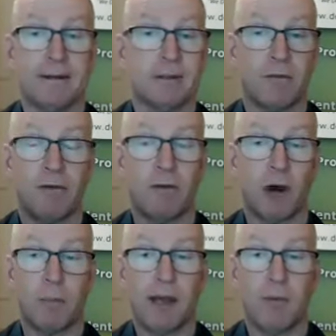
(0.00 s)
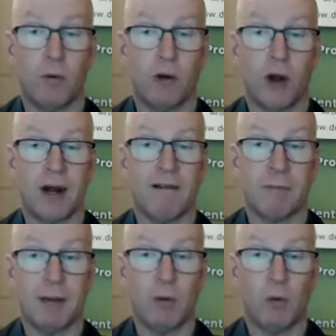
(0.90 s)
So if you've got people, not enough
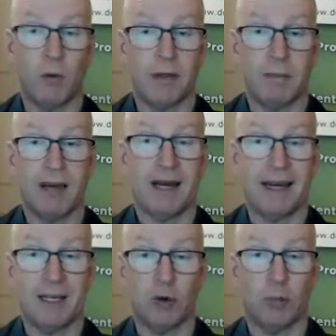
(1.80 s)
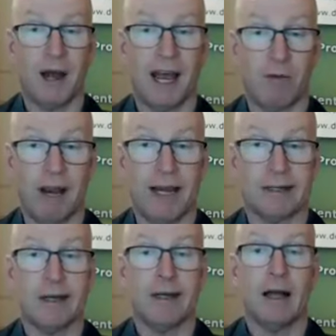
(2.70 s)
people with the ability to pay rent,